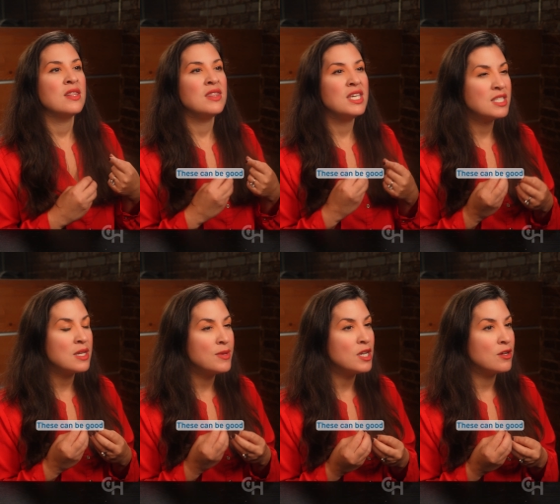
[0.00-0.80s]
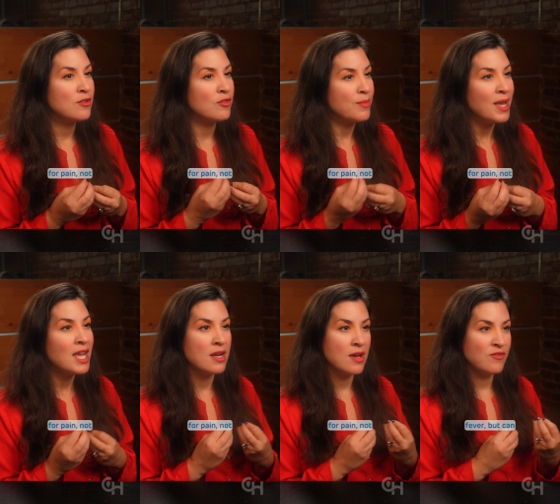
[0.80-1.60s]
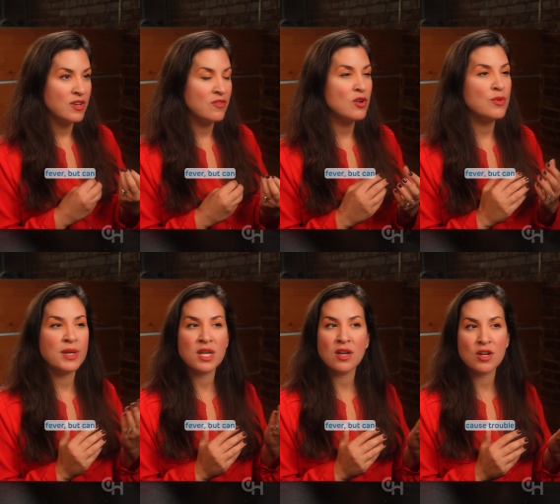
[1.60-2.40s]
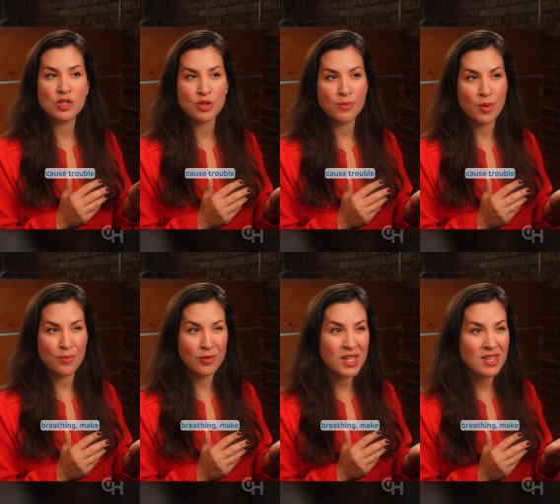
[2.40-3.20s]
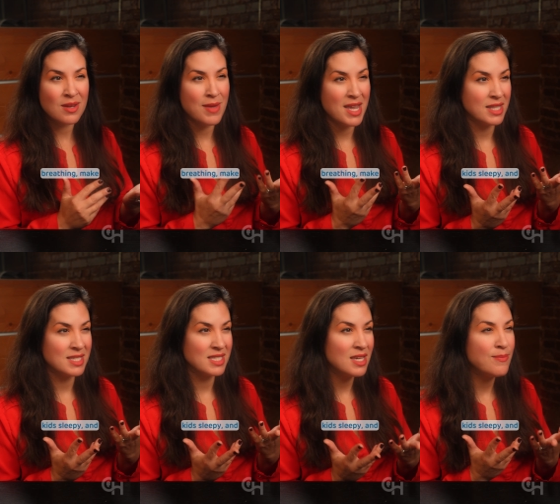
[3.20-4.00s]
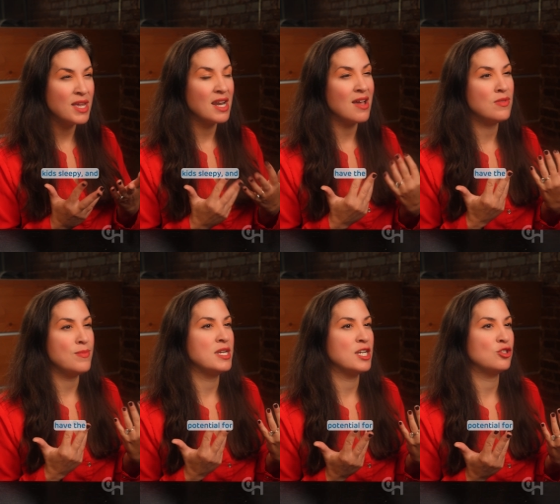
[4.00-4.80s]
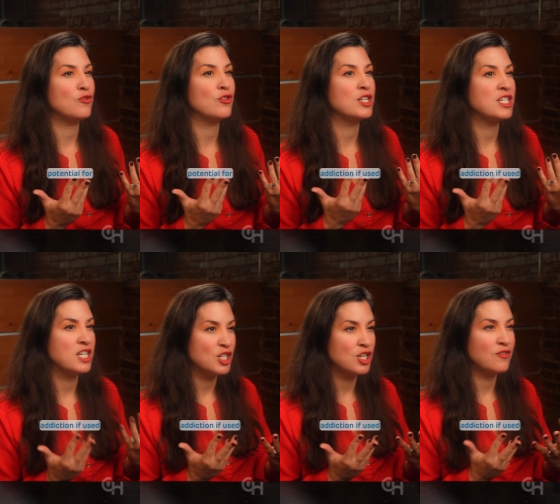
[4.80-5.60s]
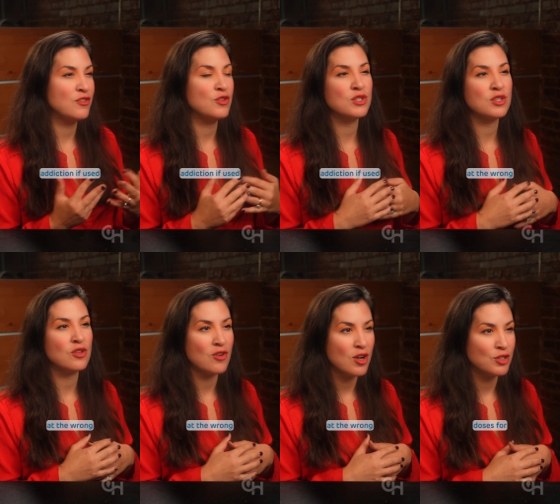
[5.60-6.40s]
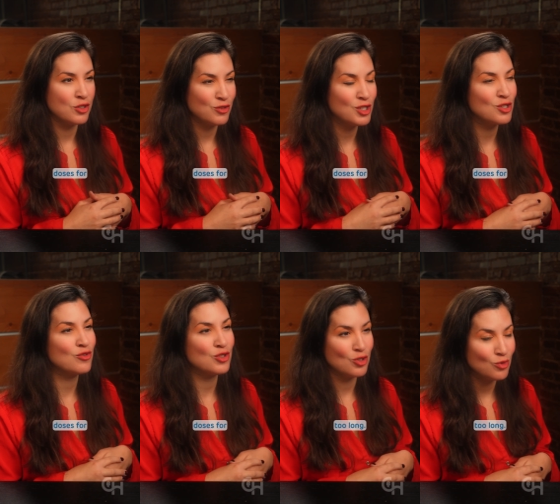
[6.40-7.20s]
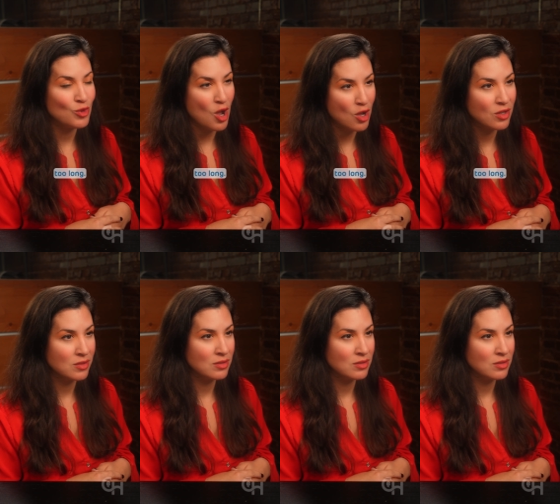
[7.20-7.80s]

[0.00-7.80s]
These can be good for pain, not fever, but can cause trouble breathing, make kids sleepy, and have the potential for addiction if used at the wrong doses for too long.